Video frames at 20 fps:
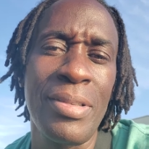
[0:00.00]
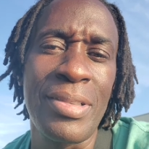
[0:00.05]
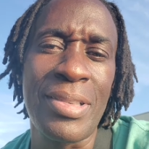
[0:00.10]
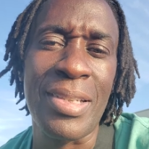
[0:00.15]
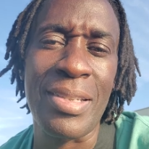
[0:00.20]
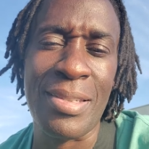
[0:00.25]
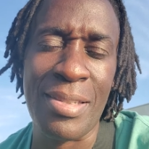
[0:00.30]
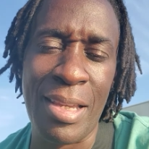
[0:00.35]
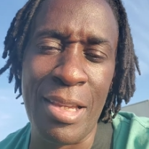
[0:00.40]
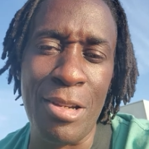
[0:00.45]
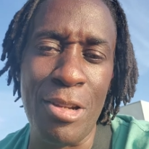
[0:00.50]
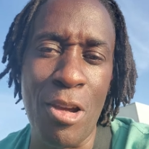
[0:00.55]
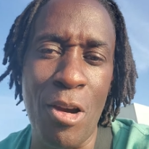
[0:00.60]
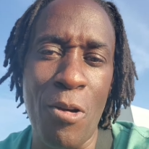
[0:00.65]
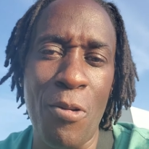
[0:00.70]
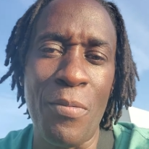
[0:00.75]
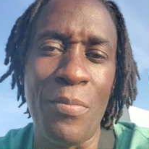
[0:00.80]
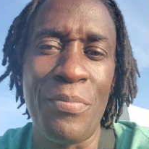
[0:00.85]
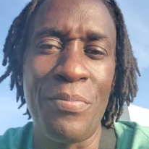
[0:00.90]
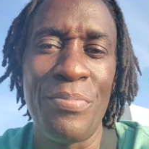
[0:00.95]
to say
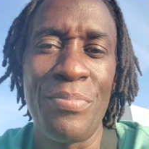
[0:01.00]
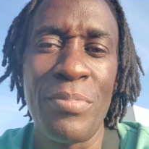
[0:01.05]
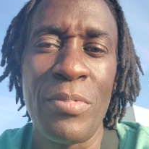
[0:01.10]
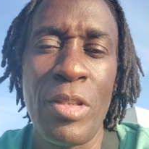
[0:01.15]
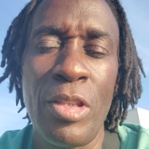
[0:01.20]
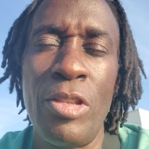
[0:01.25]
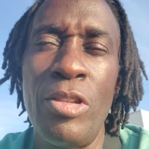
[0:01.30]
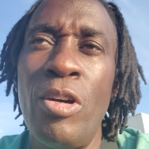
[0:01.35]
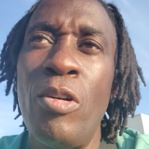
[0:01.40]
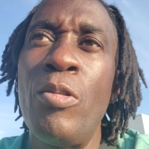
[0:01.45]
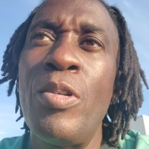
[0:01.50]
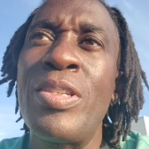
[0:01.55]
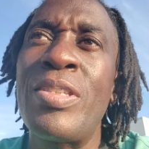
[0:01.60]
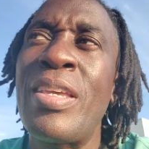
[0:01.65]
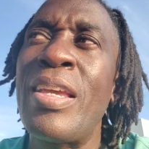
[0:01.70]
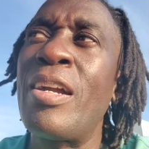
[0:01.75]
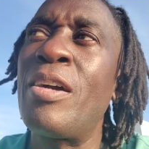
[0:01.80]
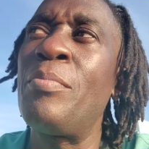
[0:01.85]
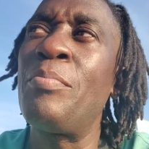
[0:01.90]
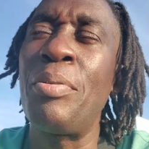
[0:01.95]
no. No is
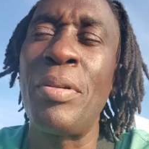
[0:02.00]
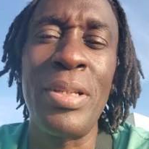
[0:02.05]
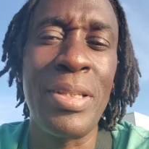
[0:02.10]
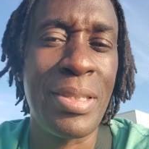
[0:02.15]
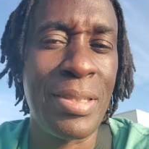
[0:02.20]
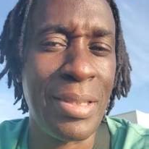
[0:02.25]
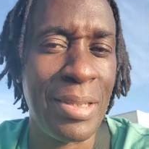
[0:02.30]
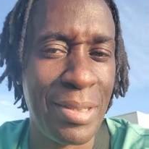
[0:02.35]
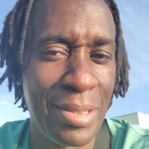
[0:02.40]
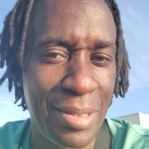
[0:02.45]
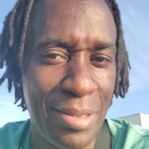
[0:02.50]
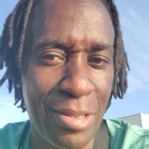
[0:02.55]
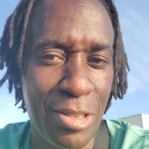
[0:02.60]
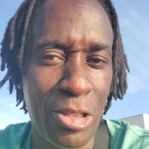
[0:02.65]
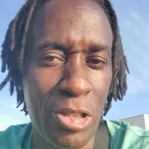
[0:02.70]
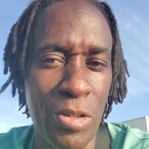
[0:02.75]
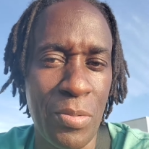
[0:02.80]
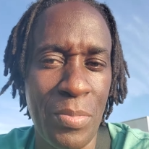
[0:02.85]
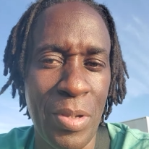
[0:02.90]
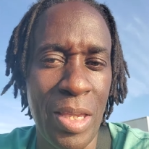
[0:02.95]
a complete
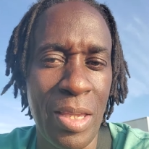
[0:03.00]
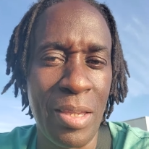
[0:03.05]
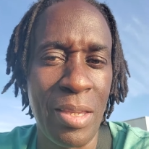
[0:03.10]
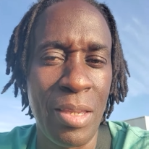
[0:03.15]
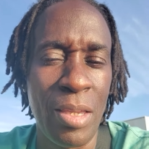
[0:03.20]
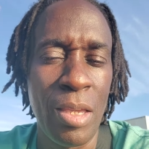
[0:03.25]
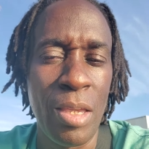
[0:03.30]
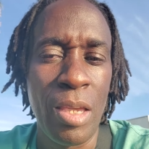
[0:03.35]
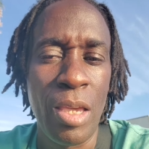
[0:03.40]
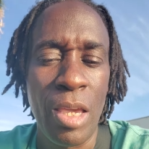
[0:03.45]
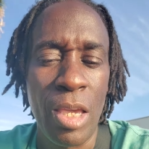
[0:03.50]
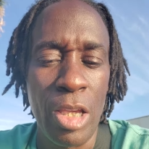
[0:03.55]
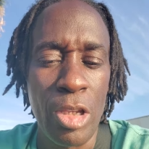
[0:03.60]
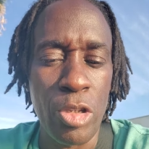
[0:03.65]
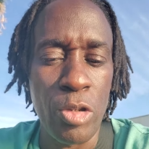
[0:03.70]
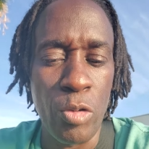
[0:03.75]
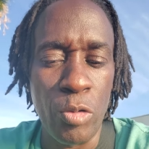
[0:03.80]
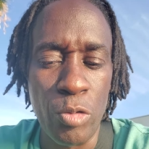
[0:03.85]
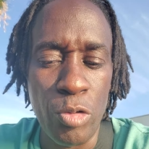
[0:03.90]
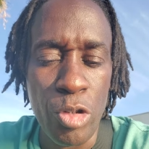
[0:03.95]
sentence to me.
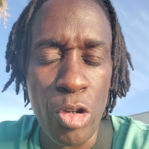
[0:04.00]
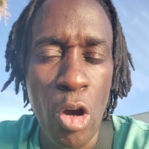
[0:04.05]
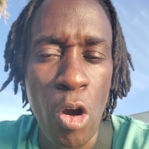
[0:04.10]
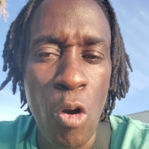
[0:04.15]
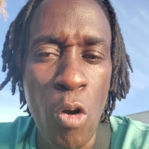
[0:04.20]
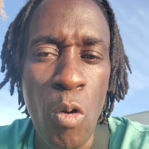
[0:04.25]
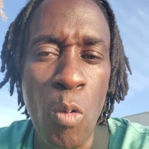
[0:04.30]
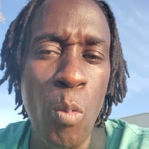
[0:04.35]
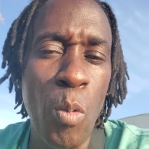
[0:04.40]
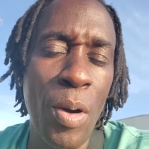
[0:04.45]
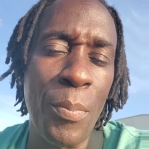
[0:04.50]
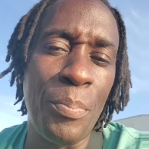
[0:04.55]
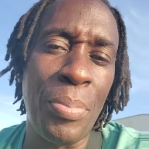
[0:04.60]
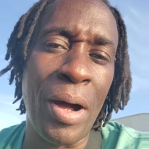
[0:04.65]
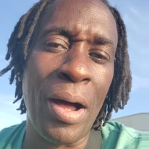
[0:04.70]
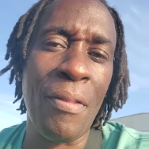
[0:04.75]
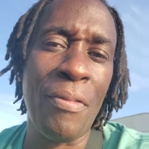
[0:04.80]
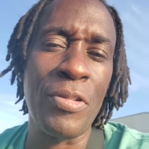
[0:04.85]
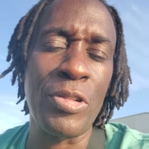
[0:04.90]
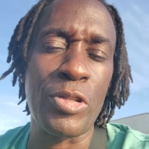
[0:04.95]
You know what
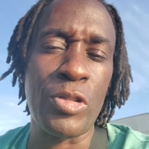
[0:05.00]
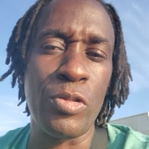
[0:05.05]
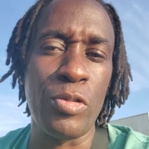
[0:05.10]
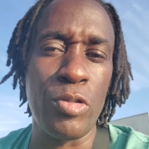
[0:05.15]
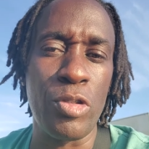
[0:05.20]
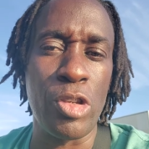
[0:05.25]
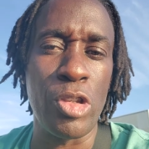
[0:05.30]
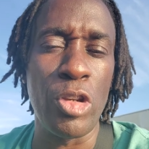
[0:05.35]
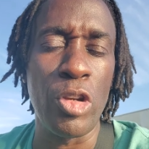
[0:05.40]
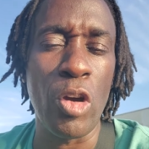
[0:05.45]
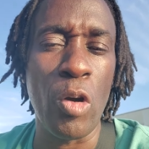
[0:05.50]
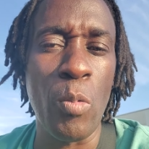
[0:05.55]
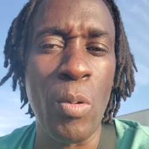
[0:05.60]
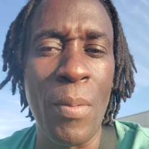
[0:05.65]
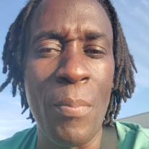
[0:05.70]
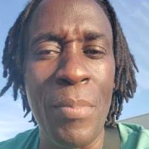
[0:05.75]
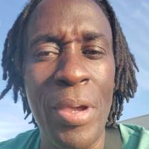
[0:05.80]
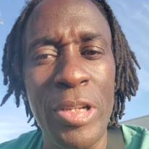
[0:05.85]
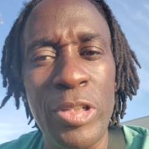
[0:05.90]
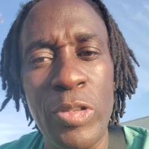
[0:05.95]
bothers you. You know
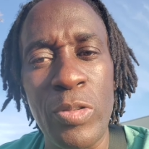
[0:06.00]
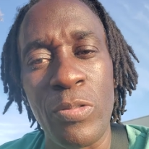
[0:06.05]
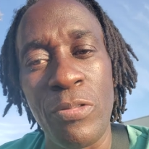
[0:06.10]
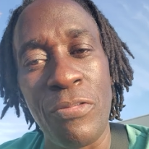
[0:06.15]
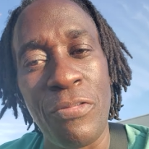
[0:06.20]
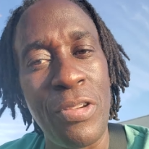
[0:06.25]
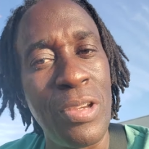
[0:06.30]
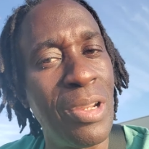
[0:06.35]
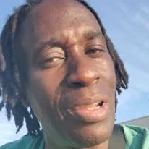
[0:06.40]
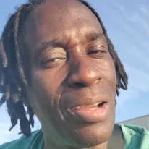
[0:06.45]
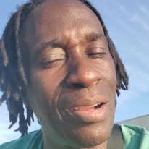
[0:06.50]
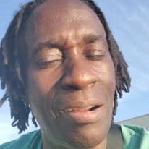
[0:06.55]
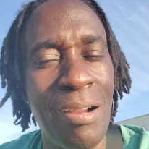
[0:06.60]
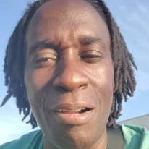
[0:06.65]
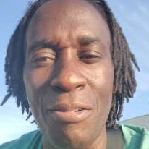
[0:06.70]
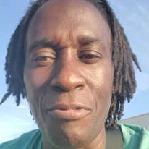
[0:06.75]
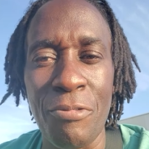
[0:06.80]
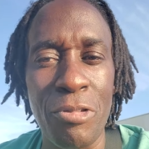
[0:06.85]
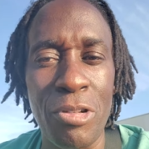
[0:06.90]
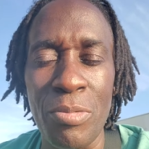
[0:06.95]
what makes you feel
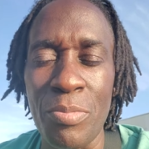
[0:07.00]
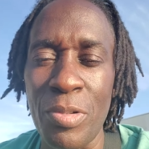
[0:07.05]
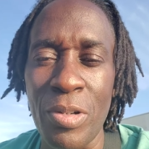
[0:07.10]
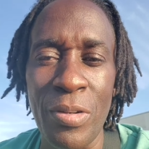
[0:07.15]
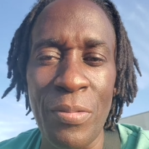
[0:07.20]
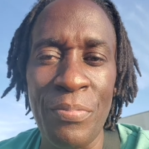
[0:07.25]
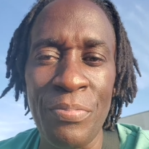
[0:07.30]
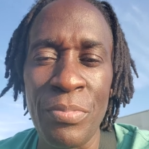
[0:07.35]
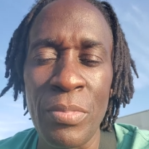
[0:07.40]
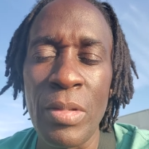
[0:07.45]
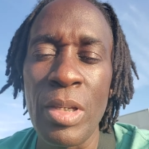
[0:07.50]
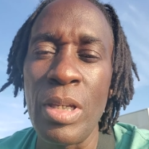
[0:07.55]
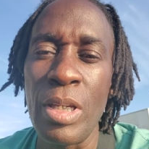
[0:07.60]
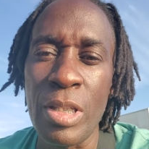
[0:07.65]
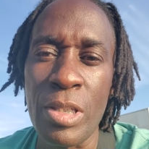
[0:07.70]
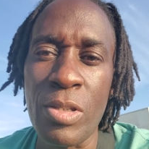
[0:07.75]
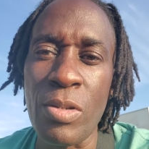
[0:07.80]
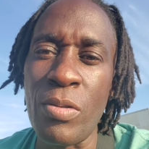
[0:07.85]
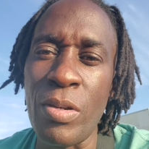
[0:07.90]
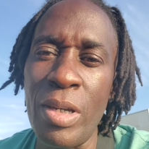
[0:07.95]
uncomfortable.
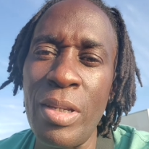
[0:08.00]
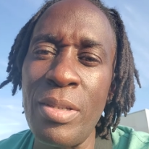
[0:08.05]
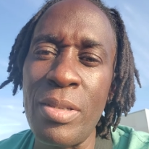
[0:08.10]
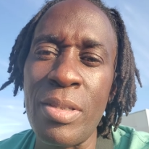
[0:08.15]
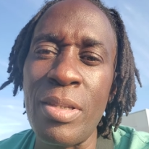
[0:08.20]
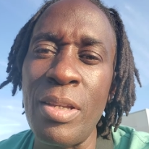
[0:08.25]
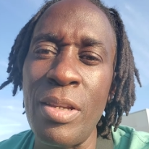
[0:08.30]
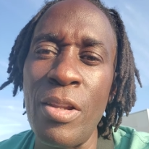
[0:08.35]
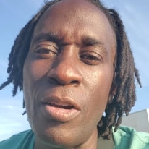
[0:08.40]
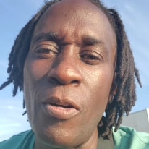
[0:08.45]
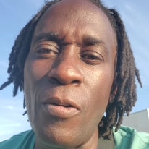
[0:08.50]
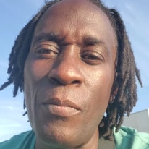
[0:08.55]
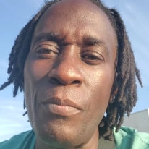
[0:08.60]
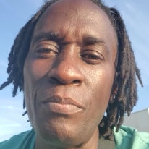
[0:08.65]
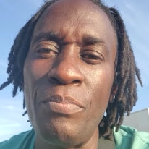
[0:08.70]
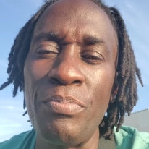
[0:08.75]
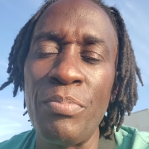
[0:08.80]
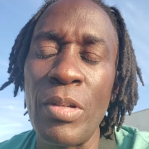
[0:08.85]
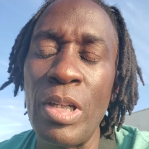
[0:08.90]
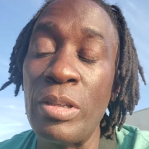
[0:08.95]
It's okay to say no.
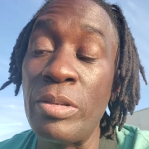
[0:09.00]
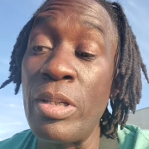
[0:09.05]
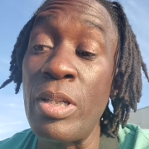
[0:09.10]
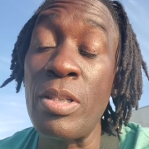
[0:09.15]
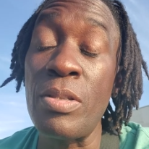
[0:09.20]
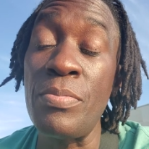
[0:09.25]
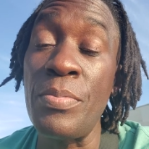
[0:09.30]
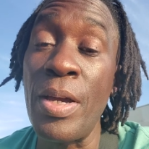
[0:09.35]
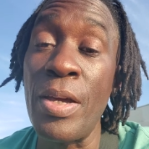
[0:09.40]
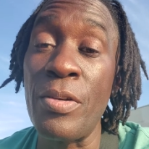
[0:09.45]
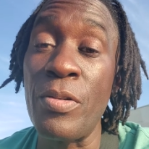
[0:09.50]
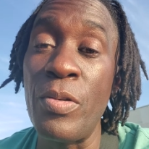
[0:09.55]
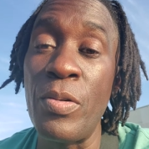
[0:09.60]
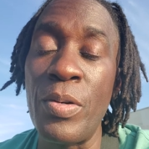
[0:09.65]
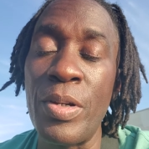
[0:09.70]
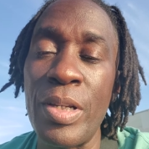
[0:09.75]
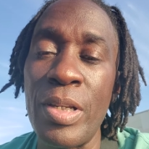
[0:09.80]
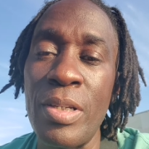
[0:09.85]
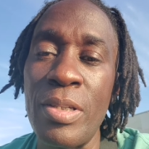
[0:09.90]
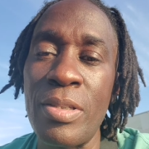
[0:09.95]
Doesn't matter
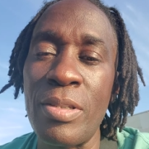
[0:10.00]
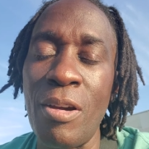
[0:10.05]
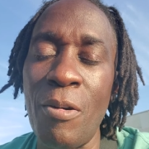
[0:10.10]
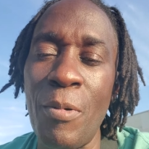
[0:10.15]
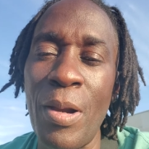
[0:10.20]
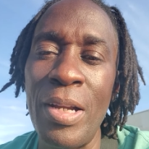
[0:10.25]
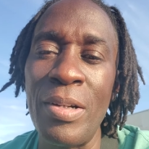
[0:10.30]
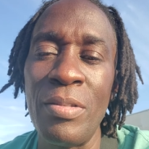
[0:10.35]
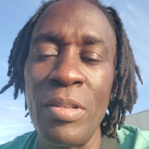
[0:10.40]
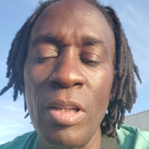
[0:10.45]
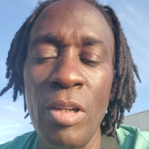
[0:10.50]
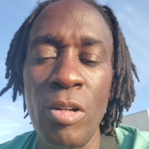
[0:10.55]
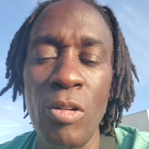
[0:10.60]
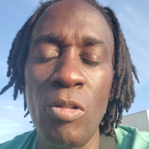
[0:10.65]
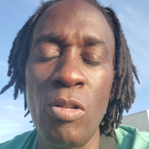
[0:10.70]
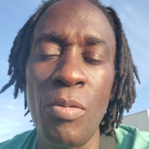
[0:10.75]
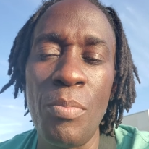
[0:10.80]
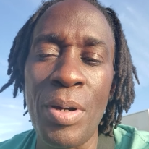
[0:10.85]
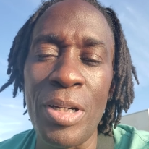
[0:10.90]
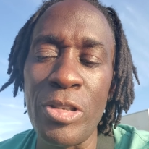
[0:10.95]
who it is. All right.
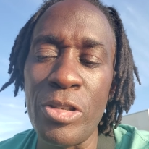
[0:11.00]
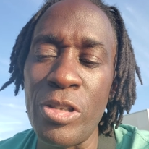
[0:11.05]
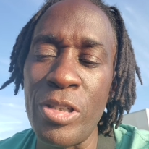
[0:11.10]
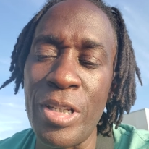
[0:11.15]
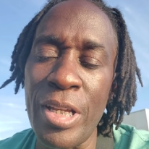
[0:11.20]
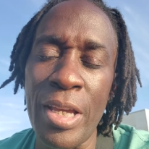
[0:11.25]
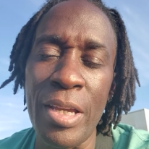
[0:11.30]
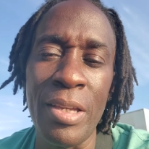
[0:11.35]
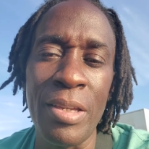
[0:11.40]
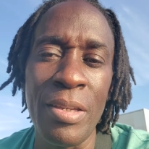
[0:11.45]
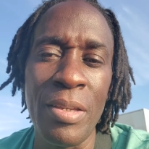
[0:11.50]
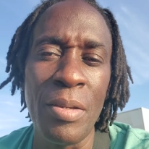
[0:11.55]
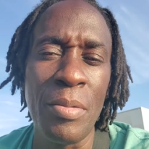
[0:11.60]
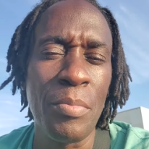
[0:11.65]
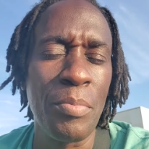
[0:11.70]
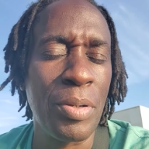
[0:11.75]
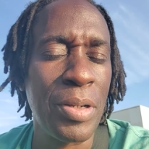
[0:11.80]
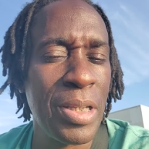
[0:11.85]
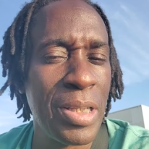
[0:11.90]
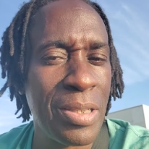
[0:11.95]
Go about your day.
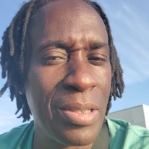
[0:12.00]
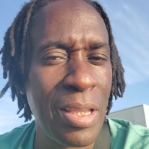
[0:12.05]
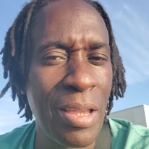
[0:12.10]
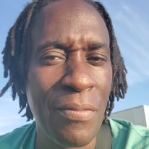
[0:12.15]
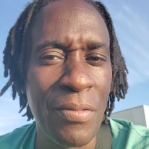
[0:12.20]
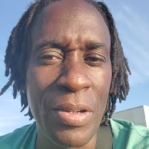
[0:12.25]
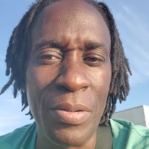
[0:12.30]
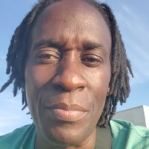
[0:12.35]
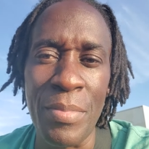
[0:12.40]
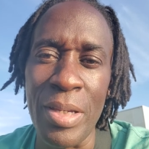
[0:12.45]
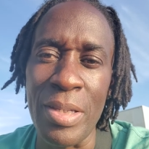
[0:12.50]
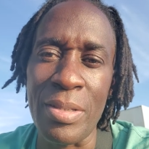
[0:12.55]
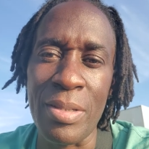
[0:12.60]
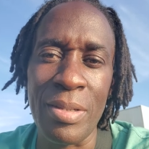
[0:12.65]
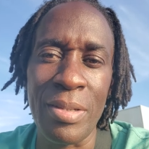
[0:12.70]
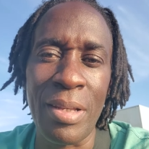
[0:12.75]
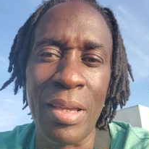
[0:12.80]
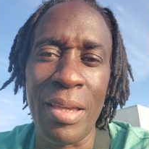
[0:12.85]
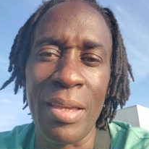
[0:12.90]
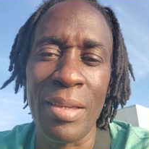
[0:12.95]
Please have an
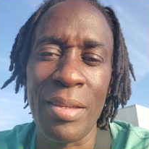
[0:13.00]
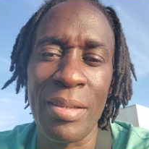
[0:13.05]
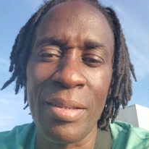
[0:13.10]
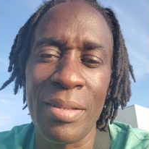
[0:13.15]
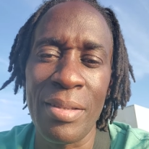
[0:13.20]
amazing day.